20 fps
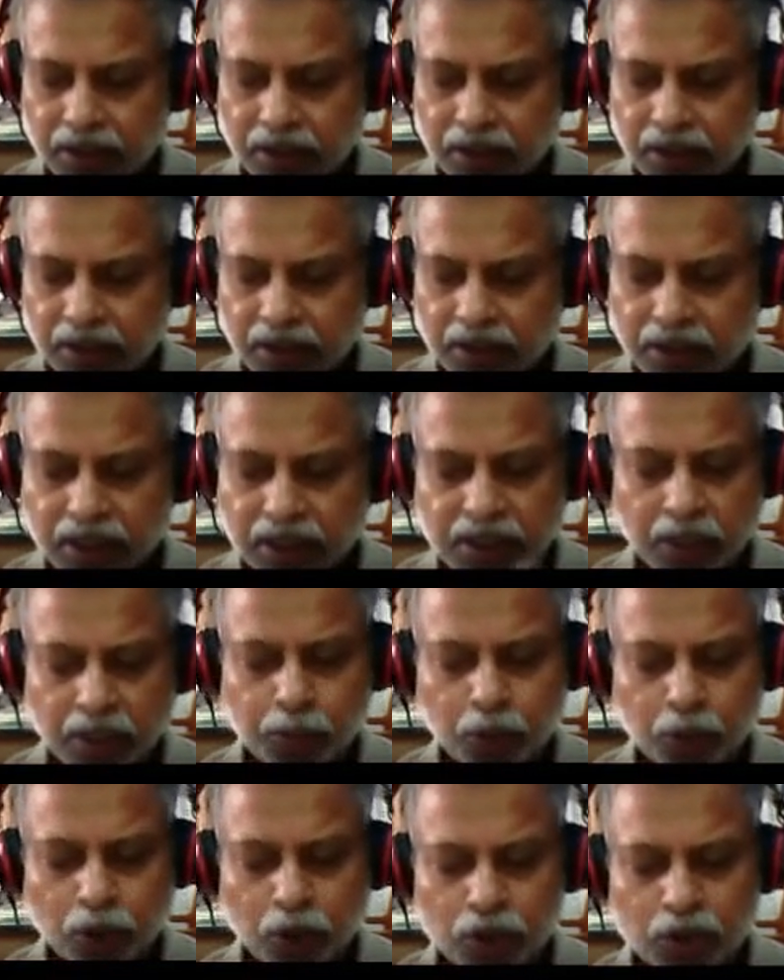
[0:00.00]
say
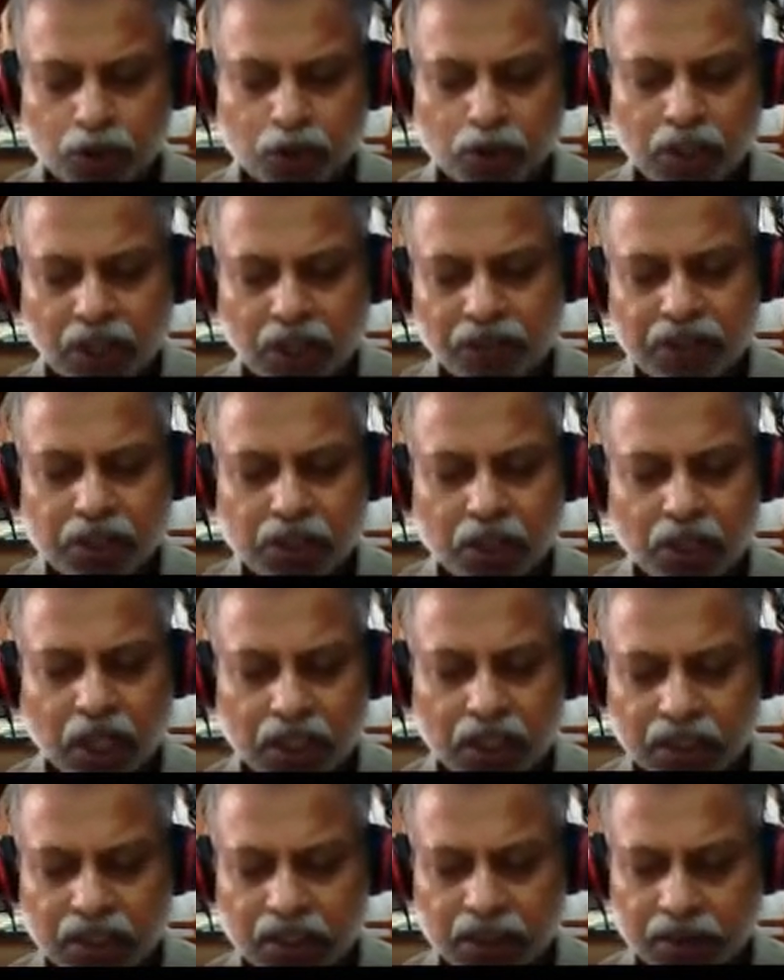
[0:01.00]
suppose you have a
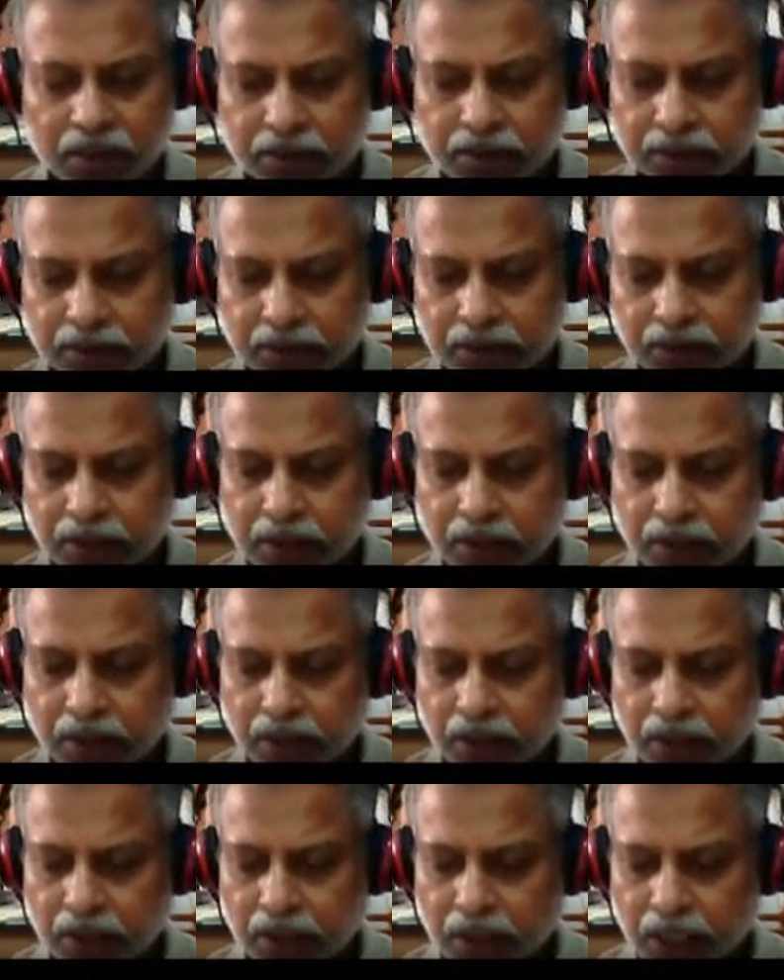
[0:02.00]
slot
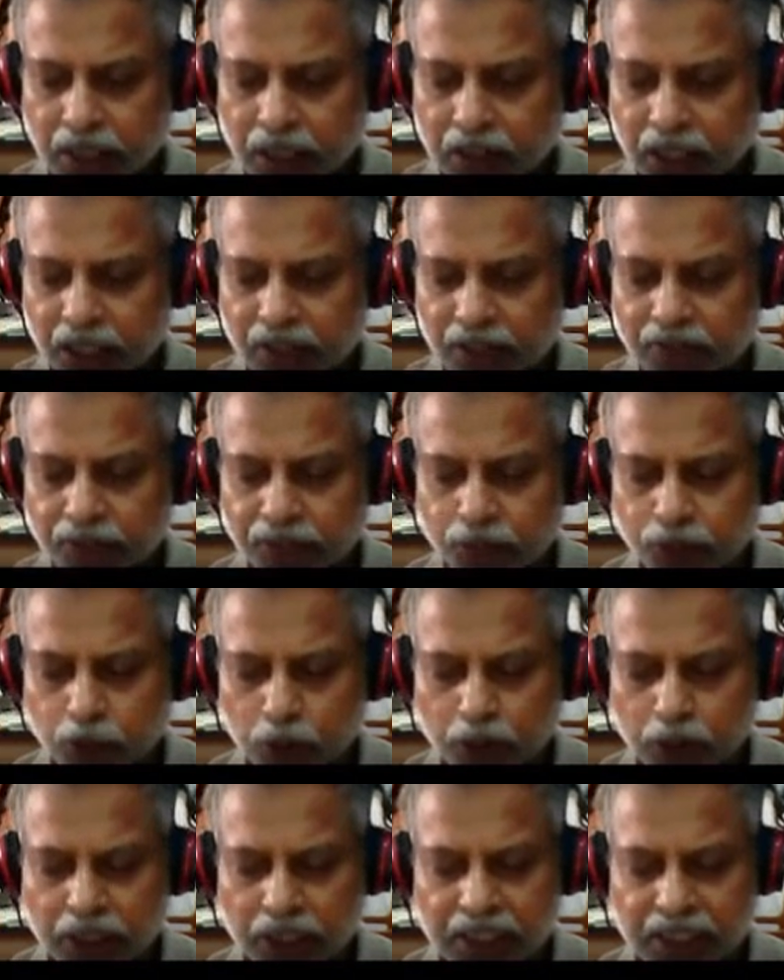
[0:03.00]
and you have a photo
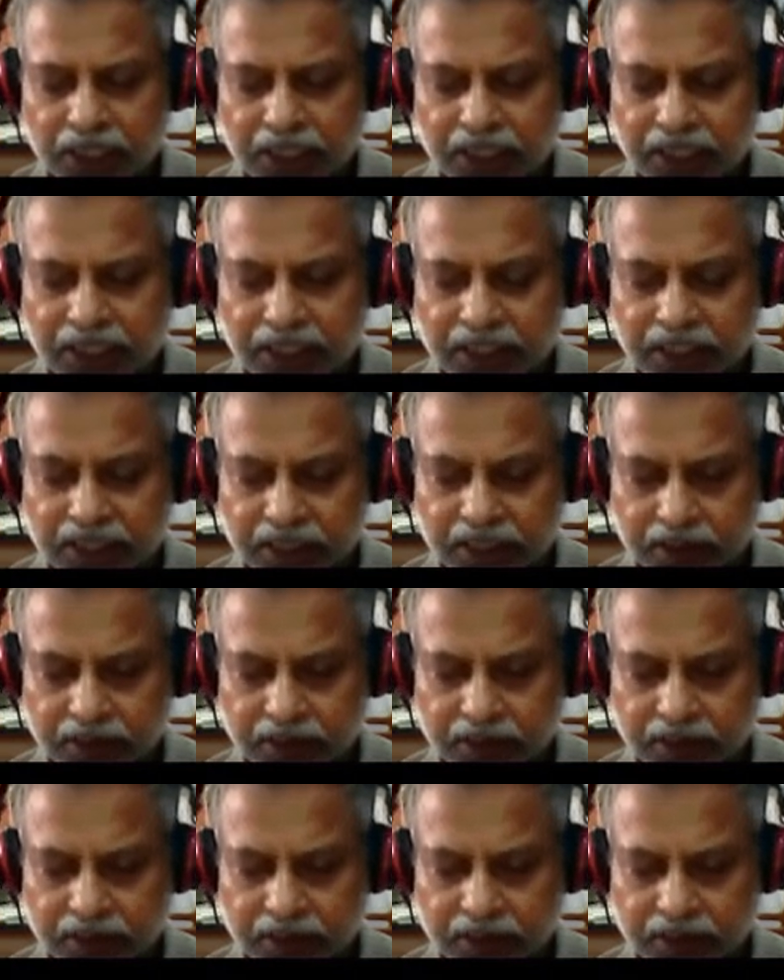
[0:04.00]
detector here.